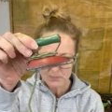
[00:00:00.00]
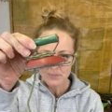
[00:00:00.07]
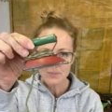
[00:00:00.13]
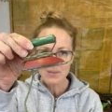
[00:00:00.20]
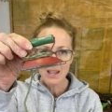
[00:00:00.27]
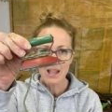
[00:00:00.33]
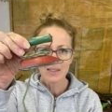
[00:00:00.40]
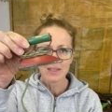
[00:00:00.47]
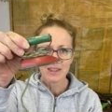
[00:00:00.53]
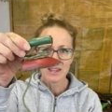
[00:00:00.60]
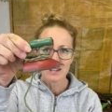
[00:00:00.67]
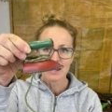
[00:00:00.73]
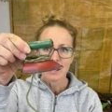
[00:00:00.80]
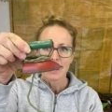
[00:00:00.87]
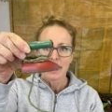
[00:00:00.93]
And
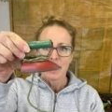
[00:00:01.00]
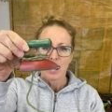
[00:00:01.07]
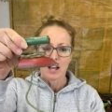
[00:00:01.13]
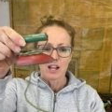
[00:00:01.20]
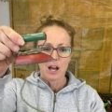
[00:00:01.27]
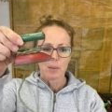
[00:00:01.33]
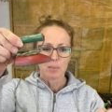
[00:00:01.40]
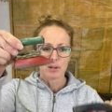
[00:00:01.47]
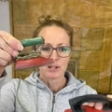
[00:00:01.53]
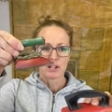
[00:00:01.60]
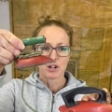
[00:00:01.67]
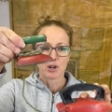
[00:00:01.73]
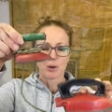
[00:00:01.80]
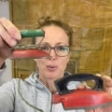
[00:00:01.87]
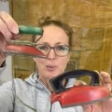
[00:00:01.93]
then a couple
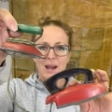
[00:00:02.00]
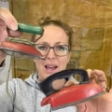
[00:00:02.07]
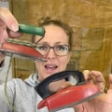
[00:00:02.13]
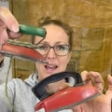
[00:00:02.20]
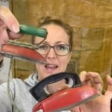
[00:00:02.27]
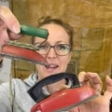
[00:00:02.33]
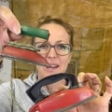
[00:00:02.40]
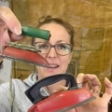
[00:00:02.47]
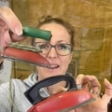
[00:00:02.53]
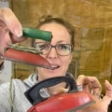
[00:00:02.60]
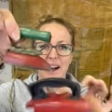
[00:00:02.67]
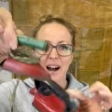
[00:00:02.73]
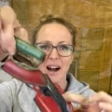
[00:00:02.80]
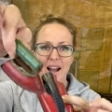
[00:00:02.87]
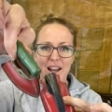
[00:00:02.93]
little red
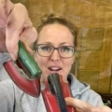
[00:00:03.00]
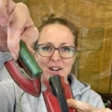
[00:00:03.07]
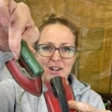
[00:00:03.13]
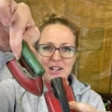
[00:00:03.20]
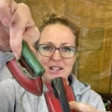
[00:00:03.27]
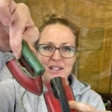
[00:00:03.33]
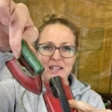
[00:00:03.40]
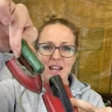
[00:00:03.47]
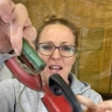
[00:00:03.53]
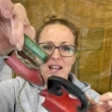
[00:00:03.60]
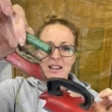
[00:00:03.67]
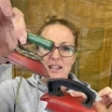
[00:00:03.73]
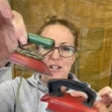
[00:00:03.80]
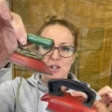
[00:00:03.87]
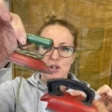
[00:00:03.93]
irons.
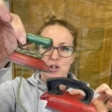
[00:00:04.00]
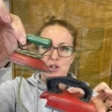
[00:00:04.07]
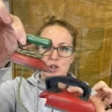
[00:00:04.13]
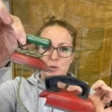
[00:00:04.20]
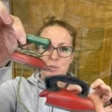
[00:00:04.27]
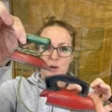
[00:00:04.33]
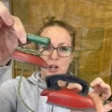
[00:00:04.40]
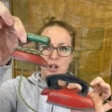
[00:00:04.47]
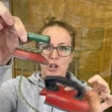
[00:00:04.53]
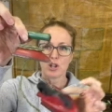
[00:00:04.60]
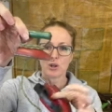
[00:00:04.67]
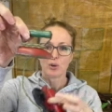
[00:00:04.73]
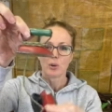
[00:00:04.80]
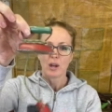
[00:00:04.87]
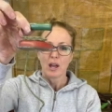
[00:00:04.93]
These are super
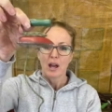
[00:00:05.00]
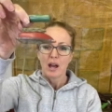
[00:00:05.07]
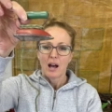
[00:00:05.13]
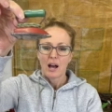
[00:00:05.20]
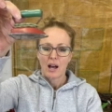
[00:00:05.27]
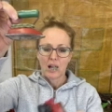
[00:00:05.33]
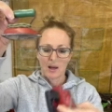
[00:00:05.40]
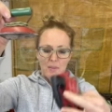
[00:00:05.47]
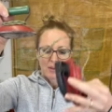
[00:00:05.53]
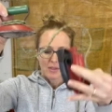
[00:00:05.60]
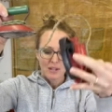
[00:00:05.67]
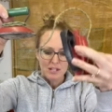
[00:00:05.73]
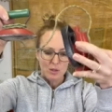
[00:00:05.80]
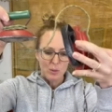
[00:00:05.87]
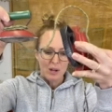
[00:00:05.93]
cute. Um,
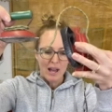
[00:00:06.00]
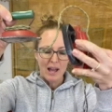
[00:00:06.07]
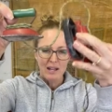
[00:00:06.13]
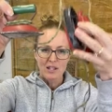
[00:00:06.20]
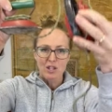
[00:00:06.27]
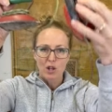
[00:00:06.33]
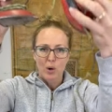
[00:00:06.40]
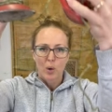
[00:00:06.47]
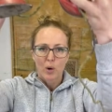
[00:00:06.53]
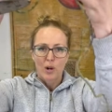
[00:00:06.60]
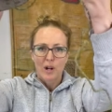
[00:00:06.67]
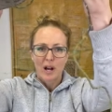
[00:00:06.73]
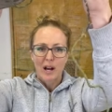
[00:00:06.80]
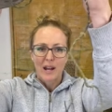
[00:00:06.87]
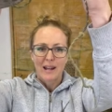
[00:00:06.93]
this one has the cord
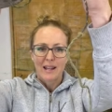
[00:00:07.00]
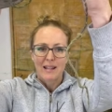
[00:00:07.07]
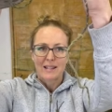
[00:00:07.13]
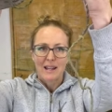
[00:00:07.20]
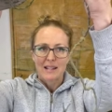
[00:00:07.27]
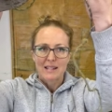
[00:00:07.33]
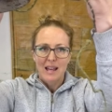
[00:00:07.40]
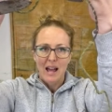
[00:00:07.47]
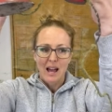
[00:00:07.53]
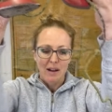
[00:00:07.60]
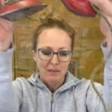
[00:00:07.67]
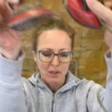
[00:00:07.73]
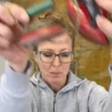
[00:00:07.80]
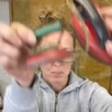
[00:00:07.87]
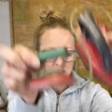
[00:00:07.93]
on it. It doesn't have
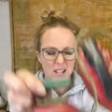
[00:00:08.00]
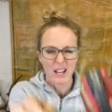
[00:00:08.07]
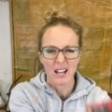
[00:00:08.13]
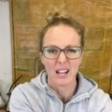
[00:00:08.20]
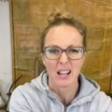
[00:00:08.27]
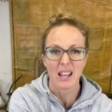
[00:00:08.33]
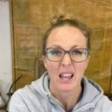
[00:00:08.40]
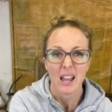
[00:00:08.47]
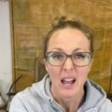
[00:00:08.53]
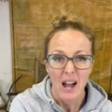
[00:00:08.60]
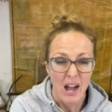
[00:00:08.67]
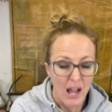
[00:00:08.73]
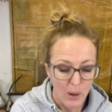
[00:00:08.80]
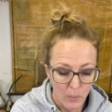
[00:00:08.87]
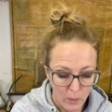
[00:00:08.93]
the plug.
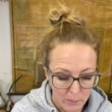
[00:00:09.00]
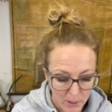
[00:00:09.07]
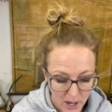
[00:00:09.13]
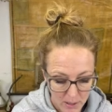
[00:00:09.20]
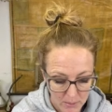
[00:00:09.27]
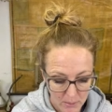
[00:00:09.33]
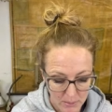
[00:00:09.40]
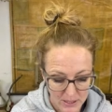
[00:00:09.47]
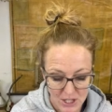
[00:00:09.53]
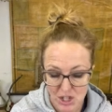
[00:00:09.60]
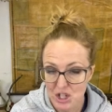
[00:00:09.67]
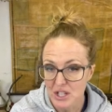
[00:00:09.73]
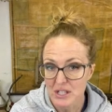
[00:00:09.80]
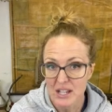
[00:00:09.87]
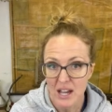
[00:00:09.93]
I will probably
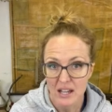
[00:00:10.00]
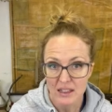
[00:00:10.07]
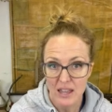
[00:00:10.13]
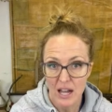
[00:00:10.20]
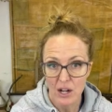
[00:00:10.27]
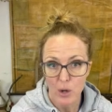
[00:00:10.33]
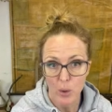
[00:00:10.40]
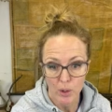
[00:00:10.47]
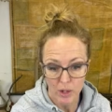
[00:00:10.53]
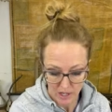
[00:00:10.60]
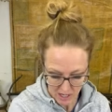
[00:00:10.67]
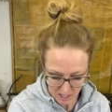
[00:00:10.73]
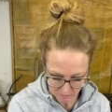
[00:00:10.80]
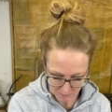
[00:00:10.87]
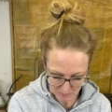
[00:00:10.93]
just cut that cord
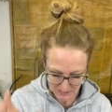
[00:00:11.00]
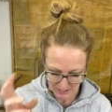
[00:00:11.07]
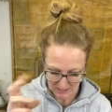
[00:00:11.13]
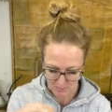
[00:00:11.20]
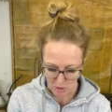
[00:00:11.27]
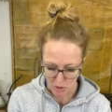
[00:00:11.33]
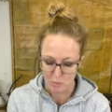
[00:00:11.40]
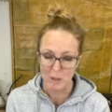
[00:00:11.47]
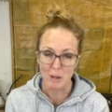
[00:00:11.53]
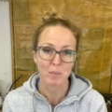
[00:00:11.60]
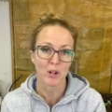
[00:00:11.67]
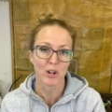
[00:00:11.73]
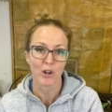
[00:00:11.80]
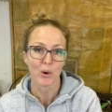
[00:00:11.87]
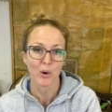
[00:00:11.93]
off because most people
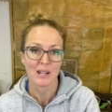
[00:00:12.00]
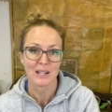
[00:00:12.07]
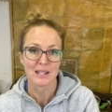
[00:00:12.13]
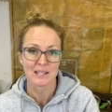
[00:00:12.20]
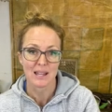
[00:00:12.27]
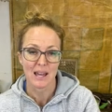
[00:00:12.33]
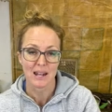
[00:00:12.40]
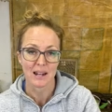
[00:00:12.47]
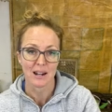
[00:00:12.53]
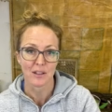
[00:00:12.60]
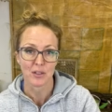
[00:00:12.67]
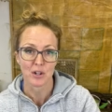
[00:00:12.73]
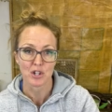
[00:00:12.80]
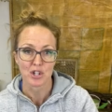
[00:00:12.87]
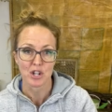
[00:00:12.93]
are going to set it on
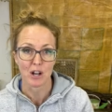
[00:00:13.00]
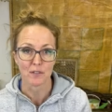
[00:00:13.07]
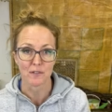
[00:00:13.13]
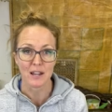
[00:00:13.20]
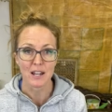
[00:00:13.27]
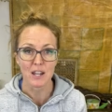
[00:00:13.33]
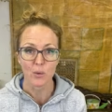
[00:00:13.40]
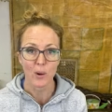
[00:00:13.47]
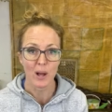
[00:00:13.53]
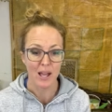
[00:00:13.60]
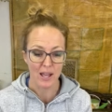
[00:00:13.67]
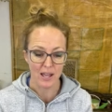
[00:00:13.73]
their shelf anyway.